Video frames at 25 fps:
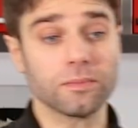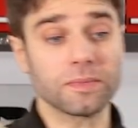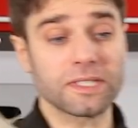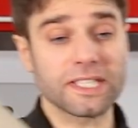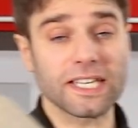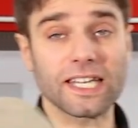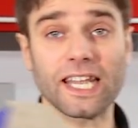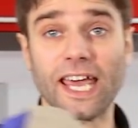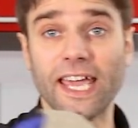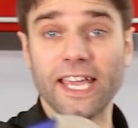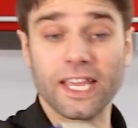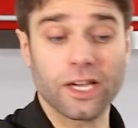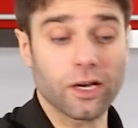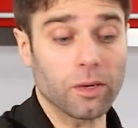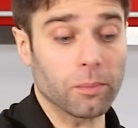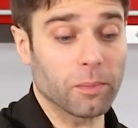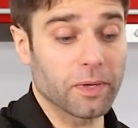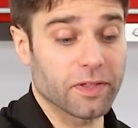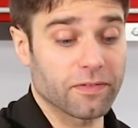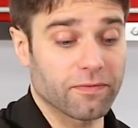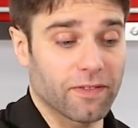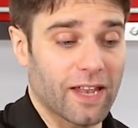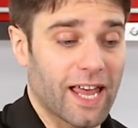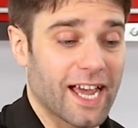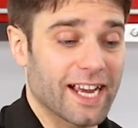comes to laying up
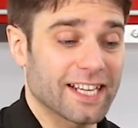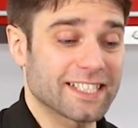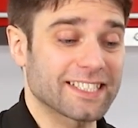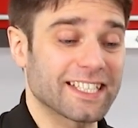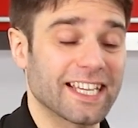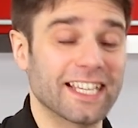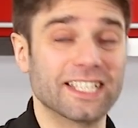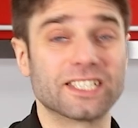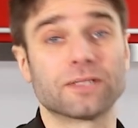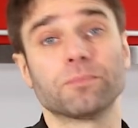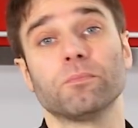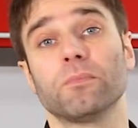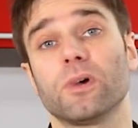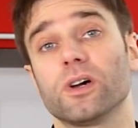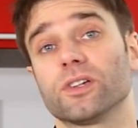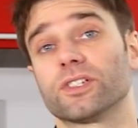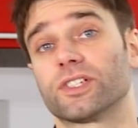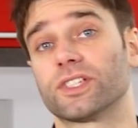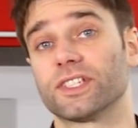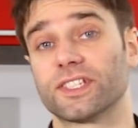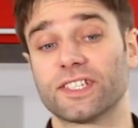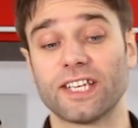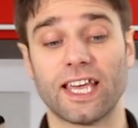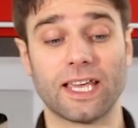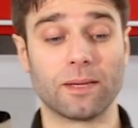with flax, it's
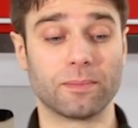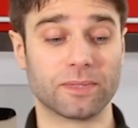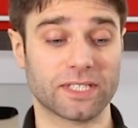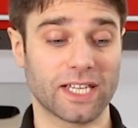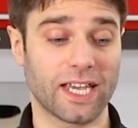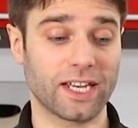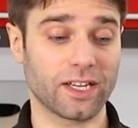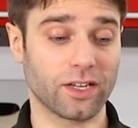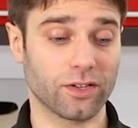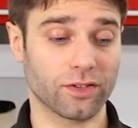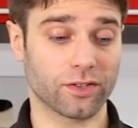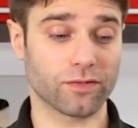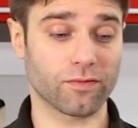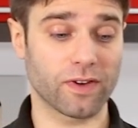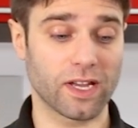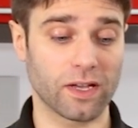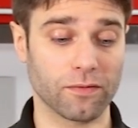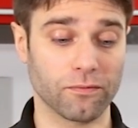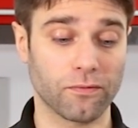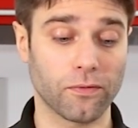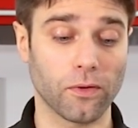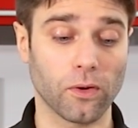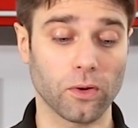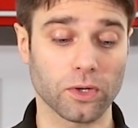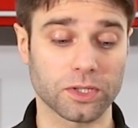much the same as any other
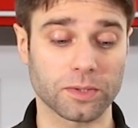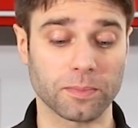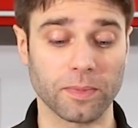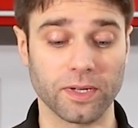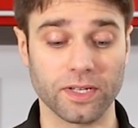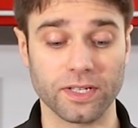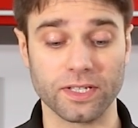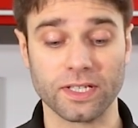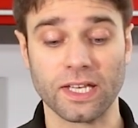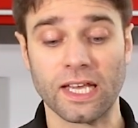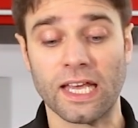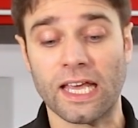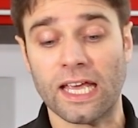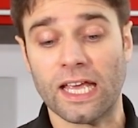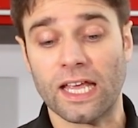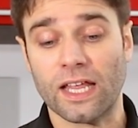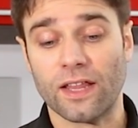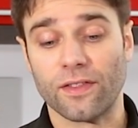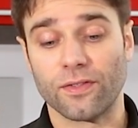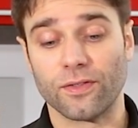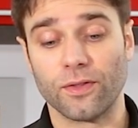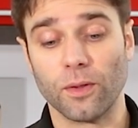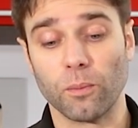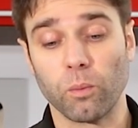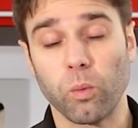reinforcement.
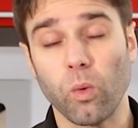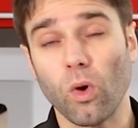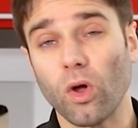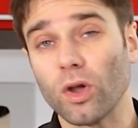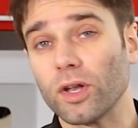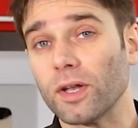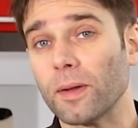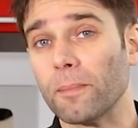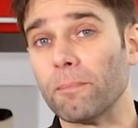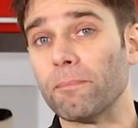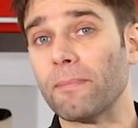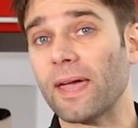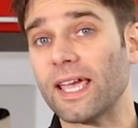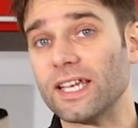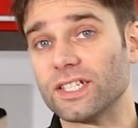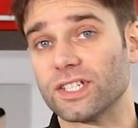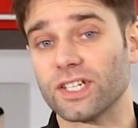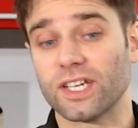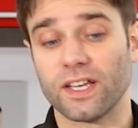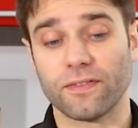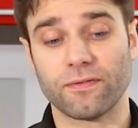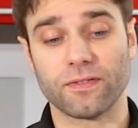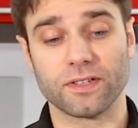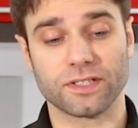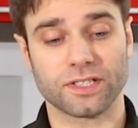The one
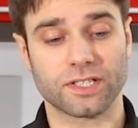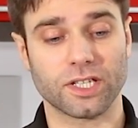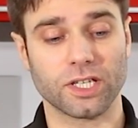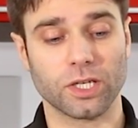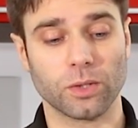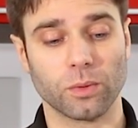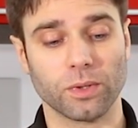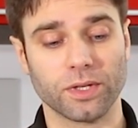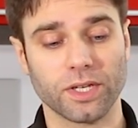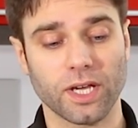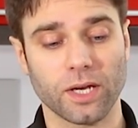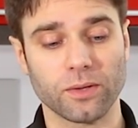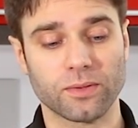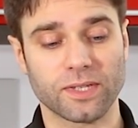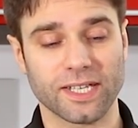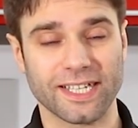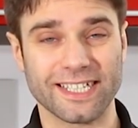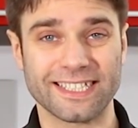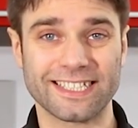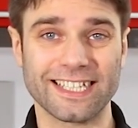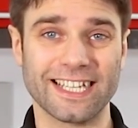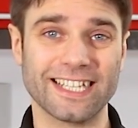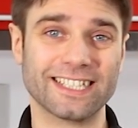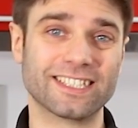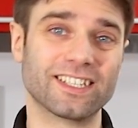major difference that you'll
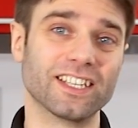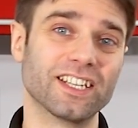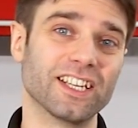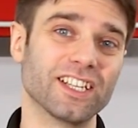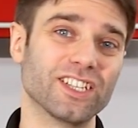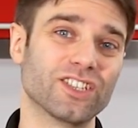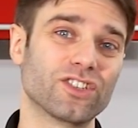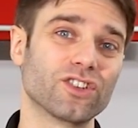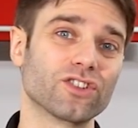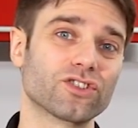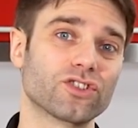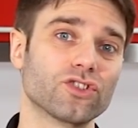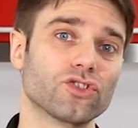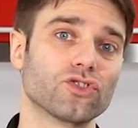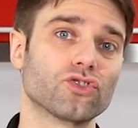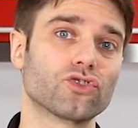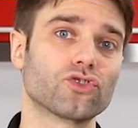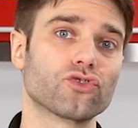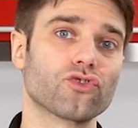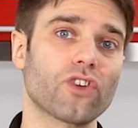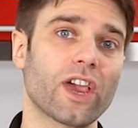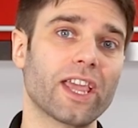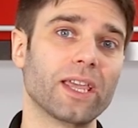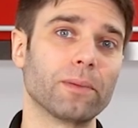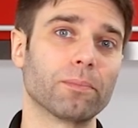notice is that it doesn't
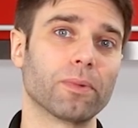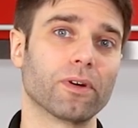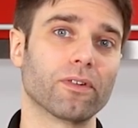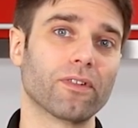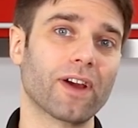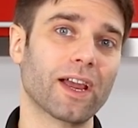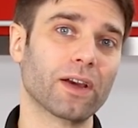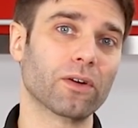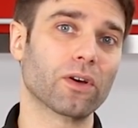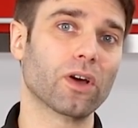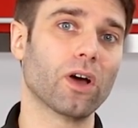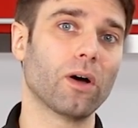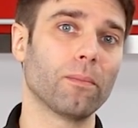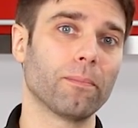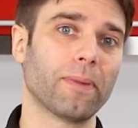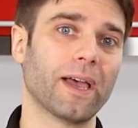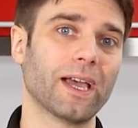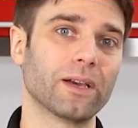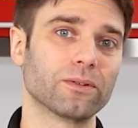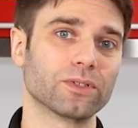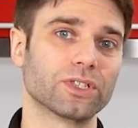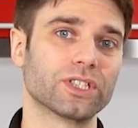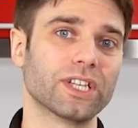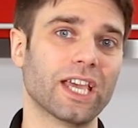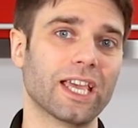drape around
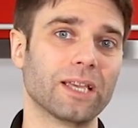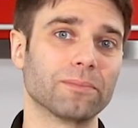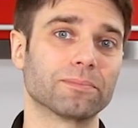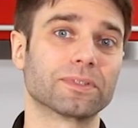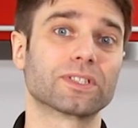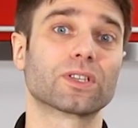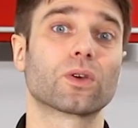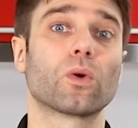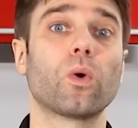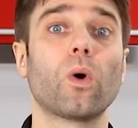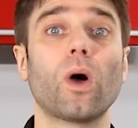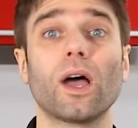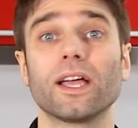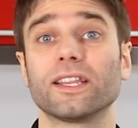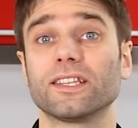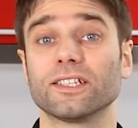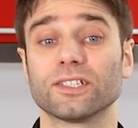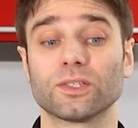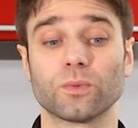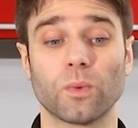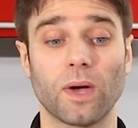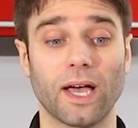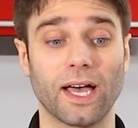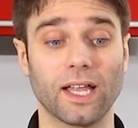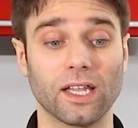compound shapes quite
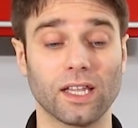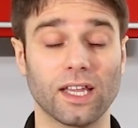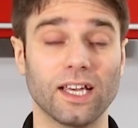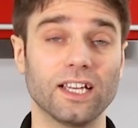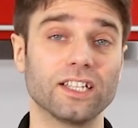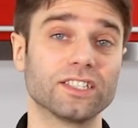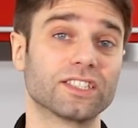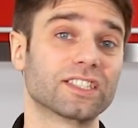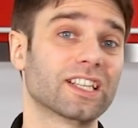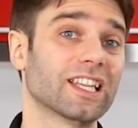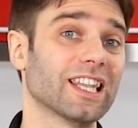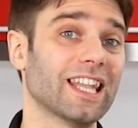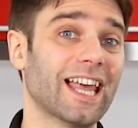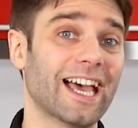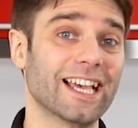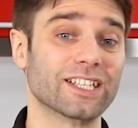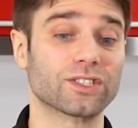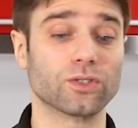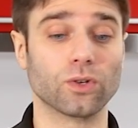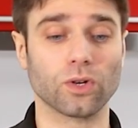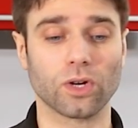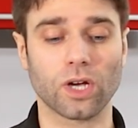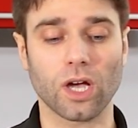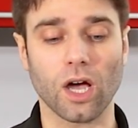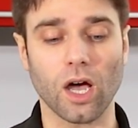as well as
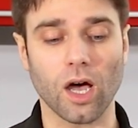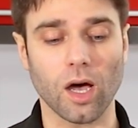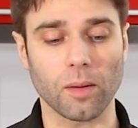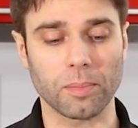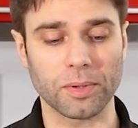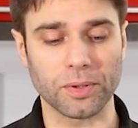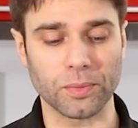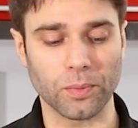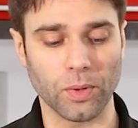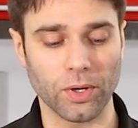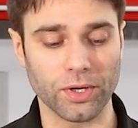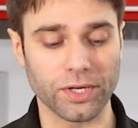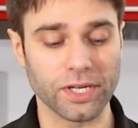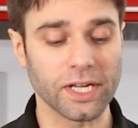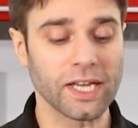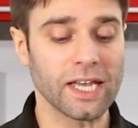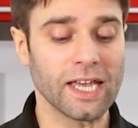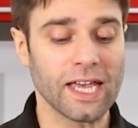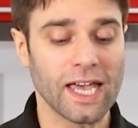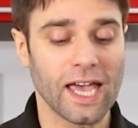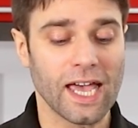glass or carbon would.